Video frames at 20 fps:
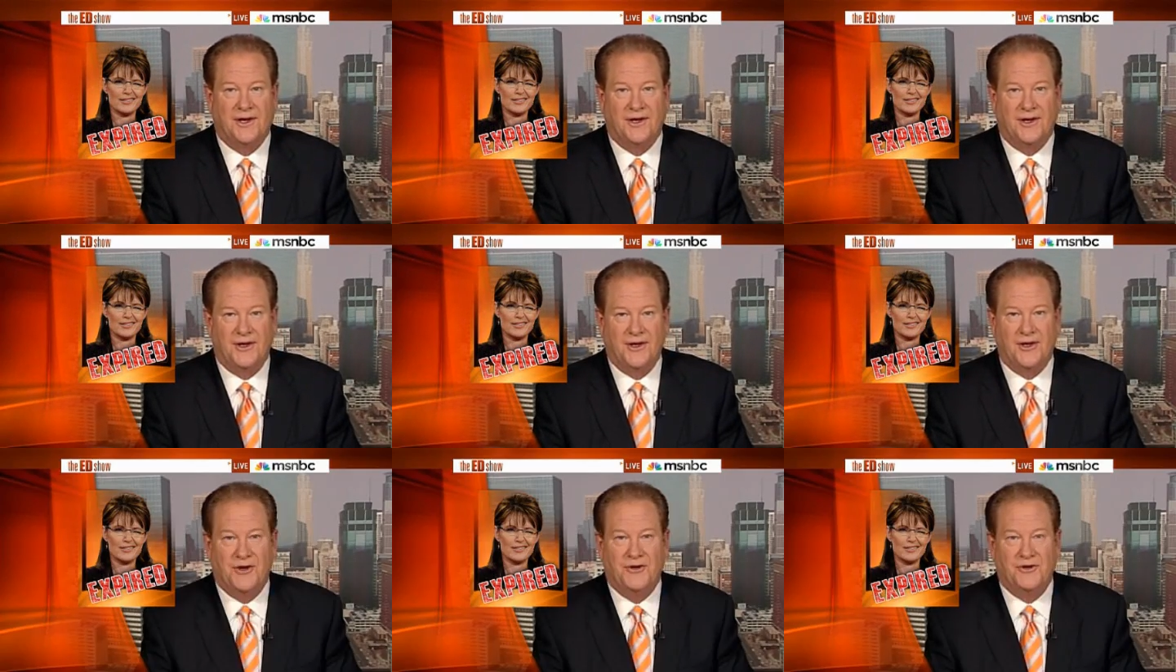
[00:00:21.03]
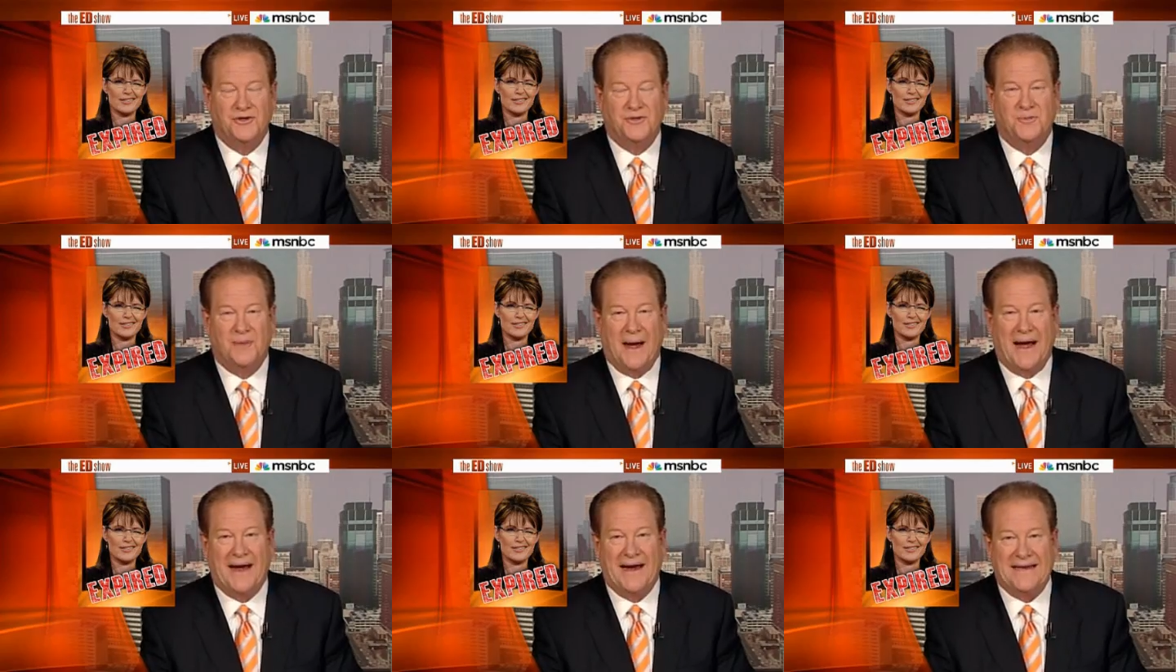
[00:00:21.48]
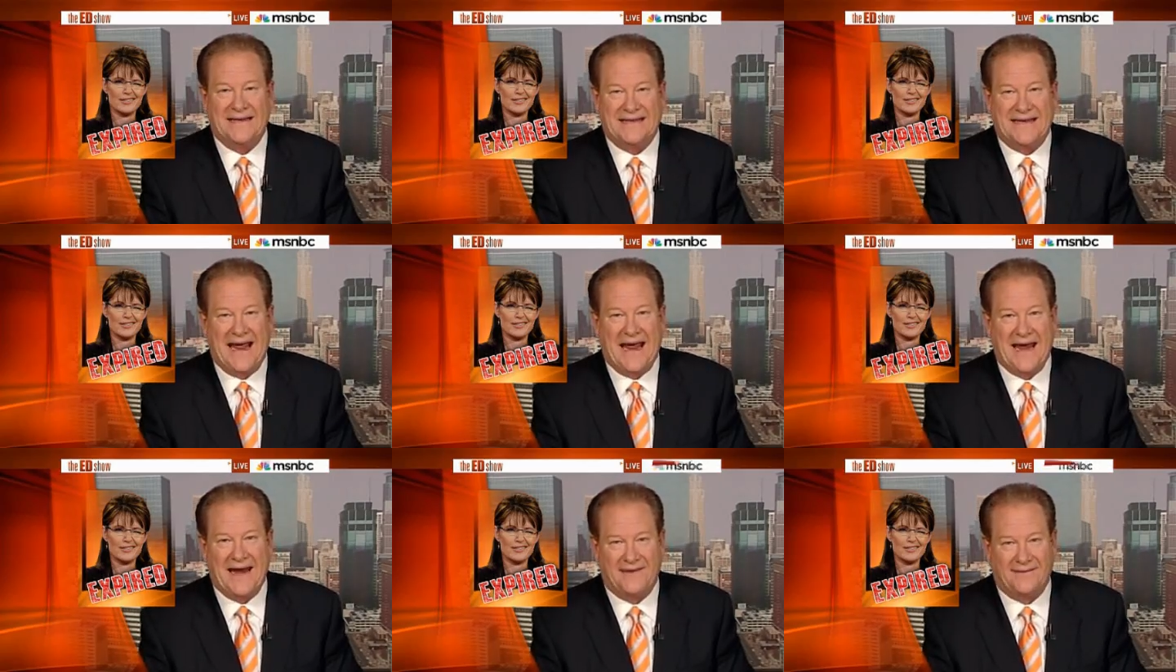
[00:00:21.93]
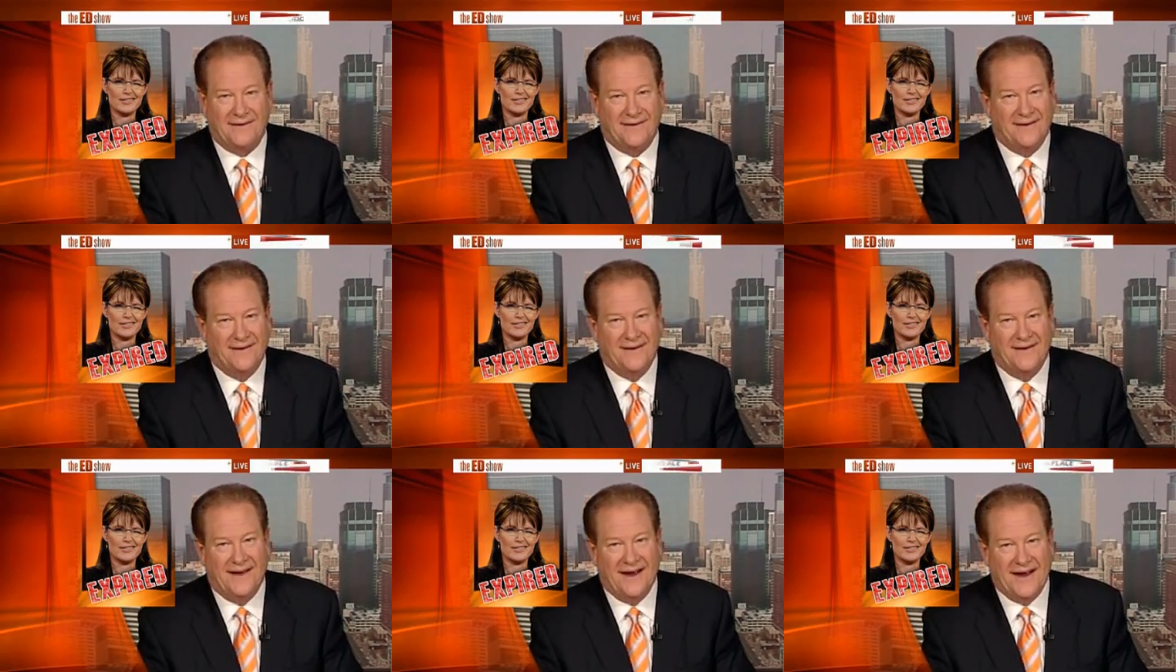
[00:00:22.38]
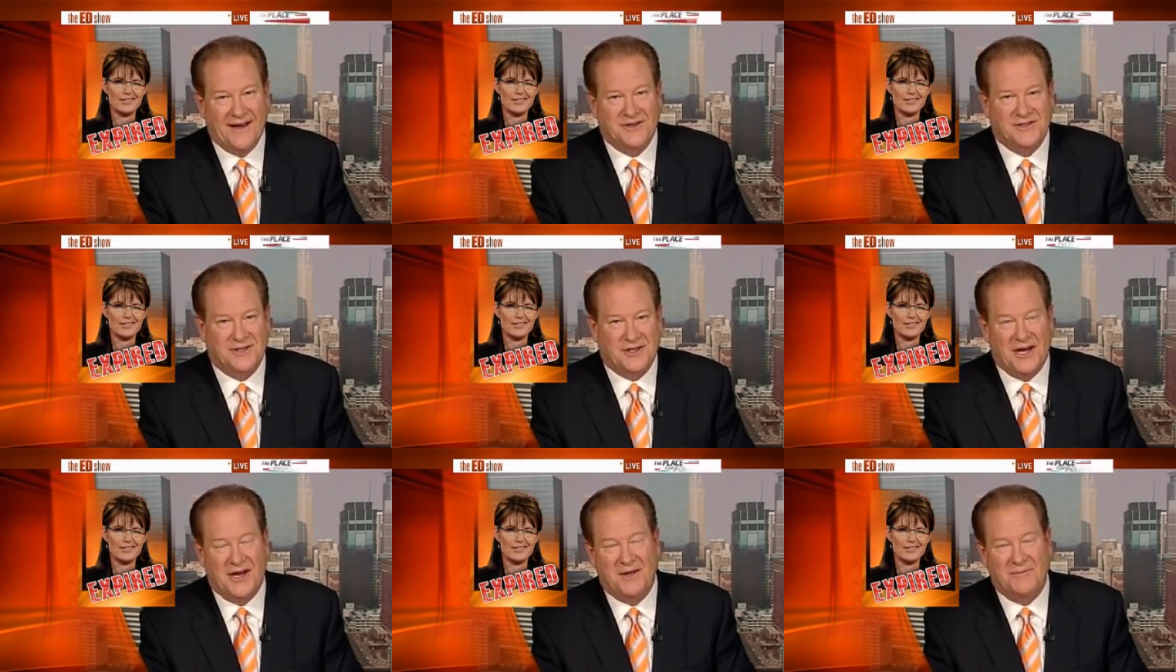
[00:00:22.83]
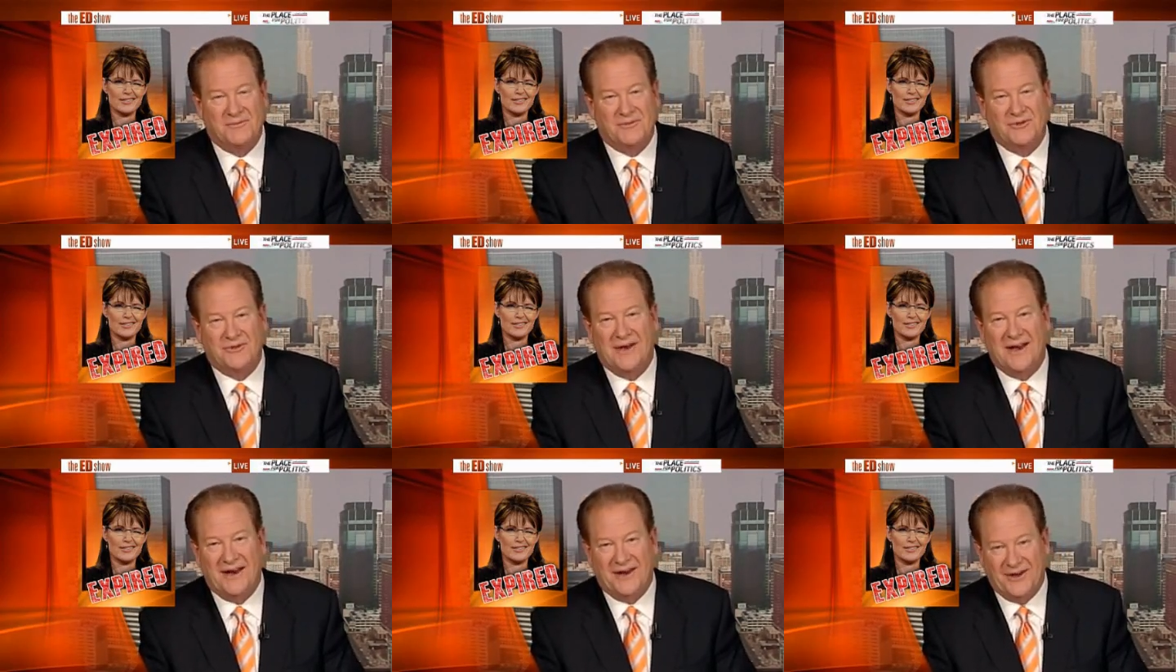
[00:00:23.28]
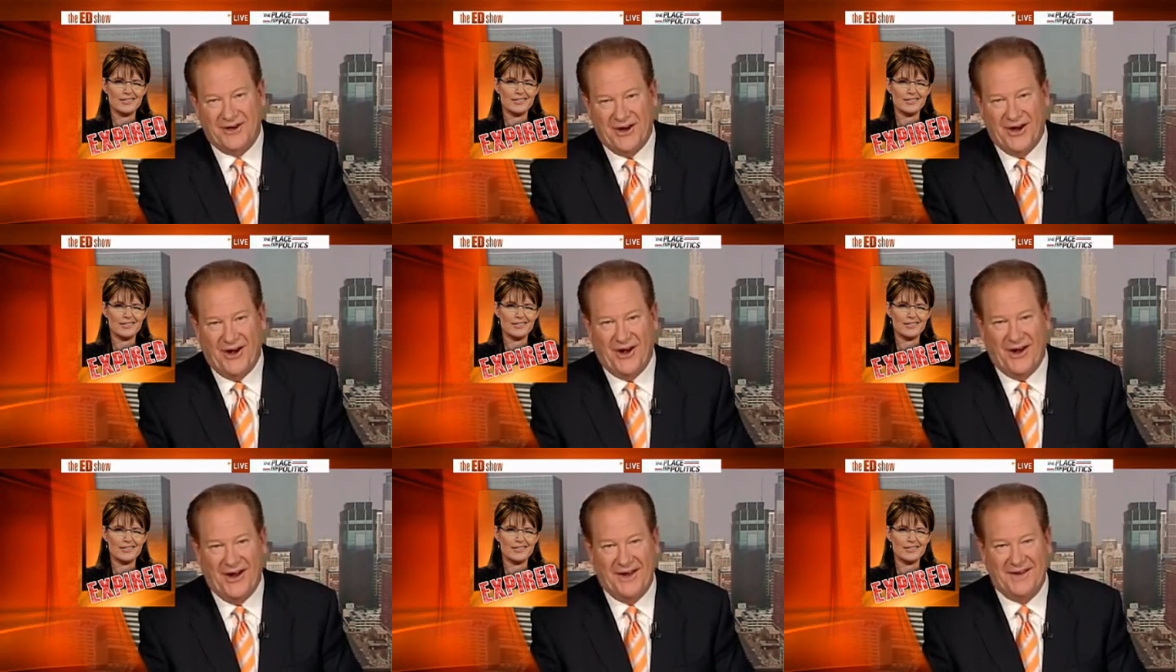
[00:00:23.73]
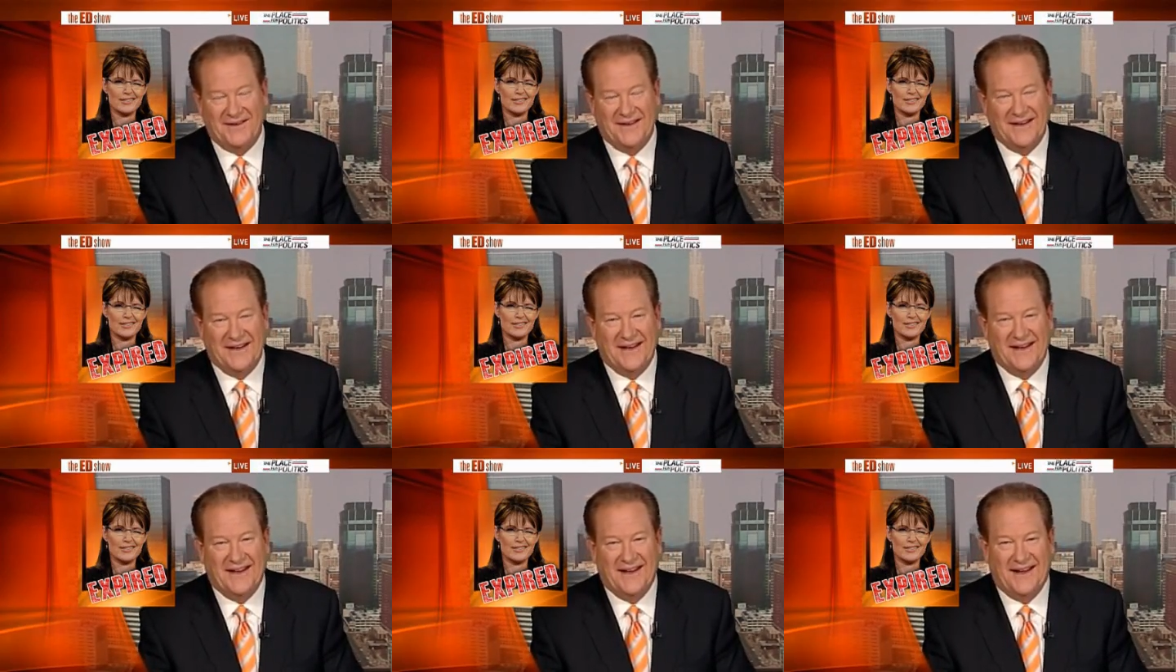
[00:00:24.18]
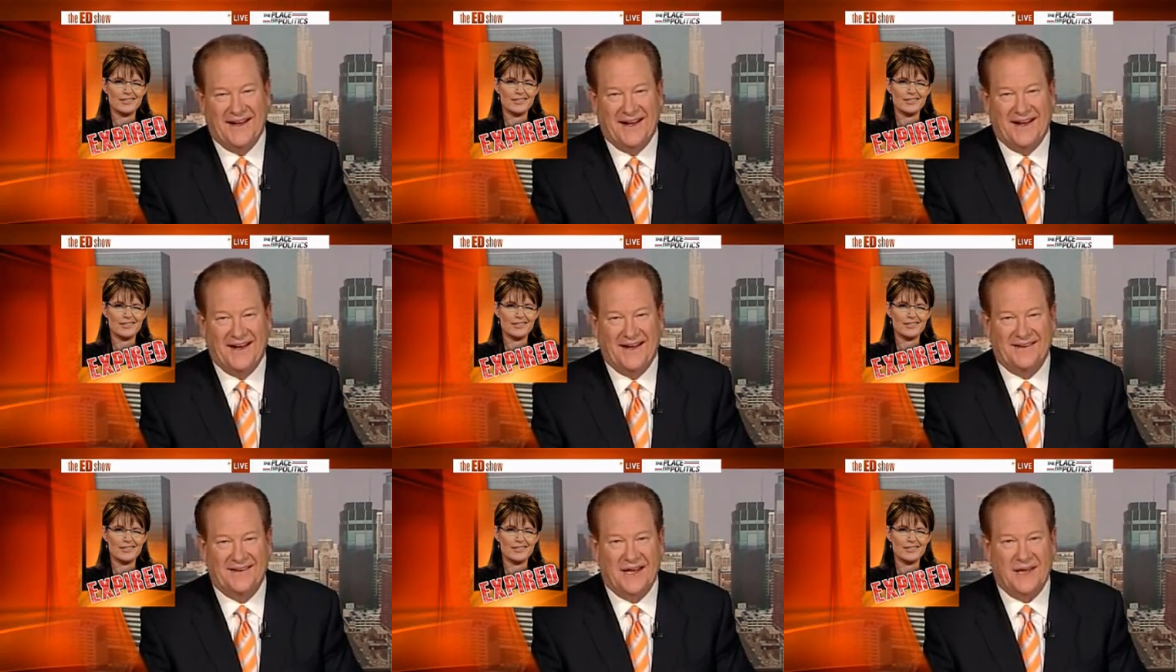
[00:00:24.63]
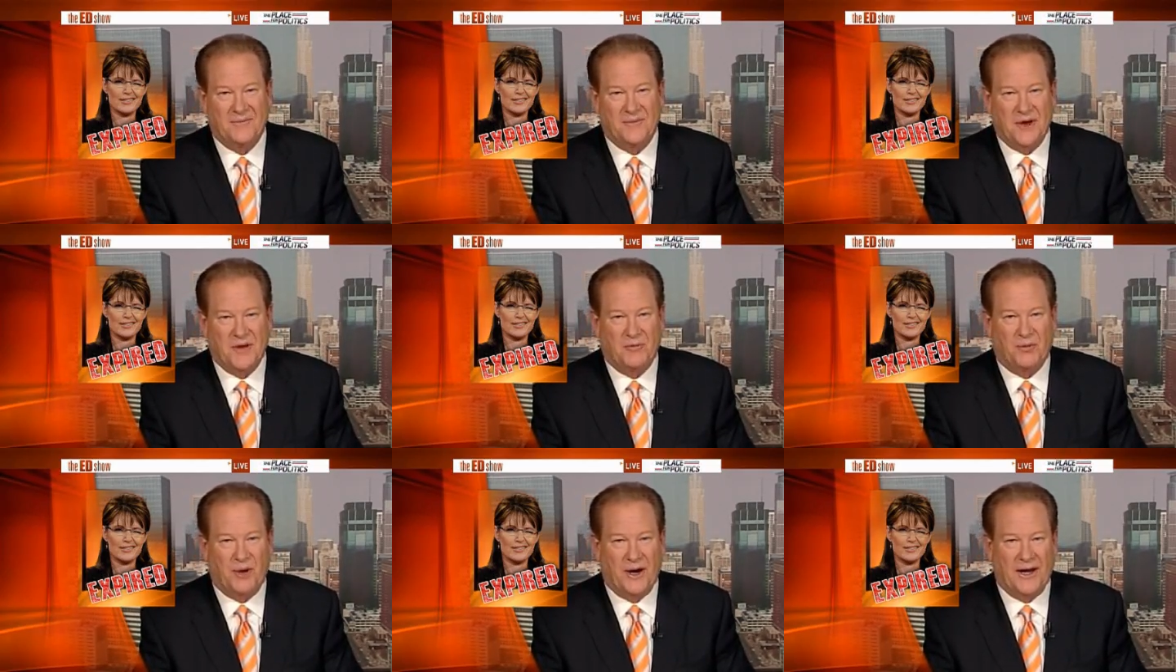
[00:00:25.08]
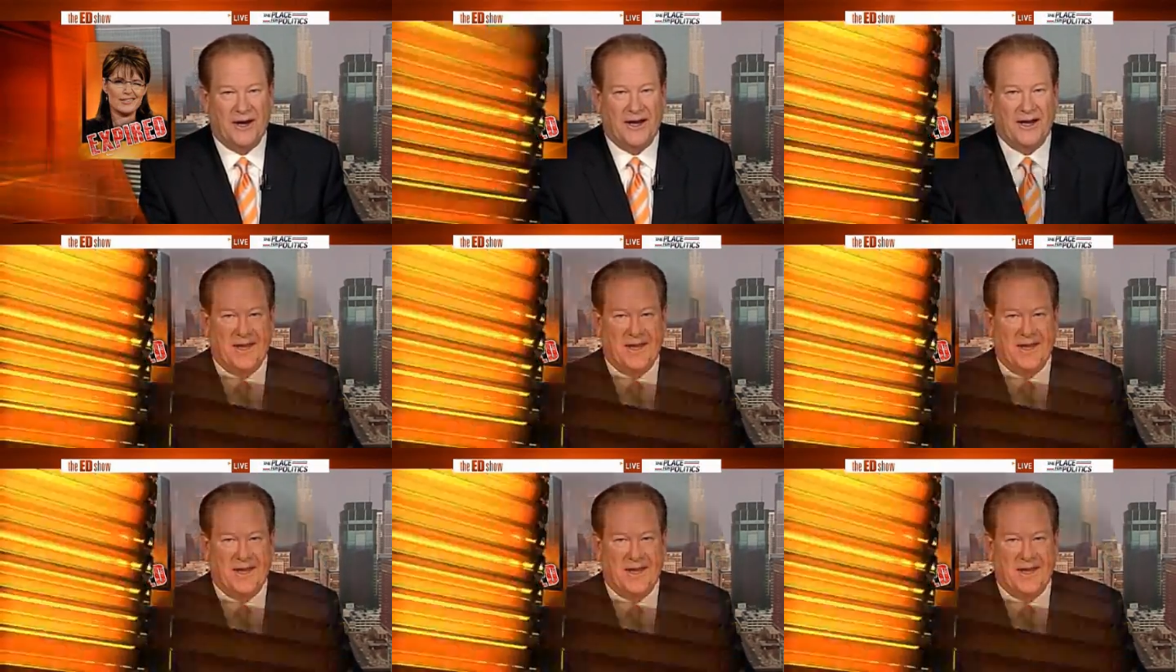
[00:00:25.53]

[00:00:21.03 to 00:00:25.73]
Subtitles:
use-by date has come and gone. Let me bring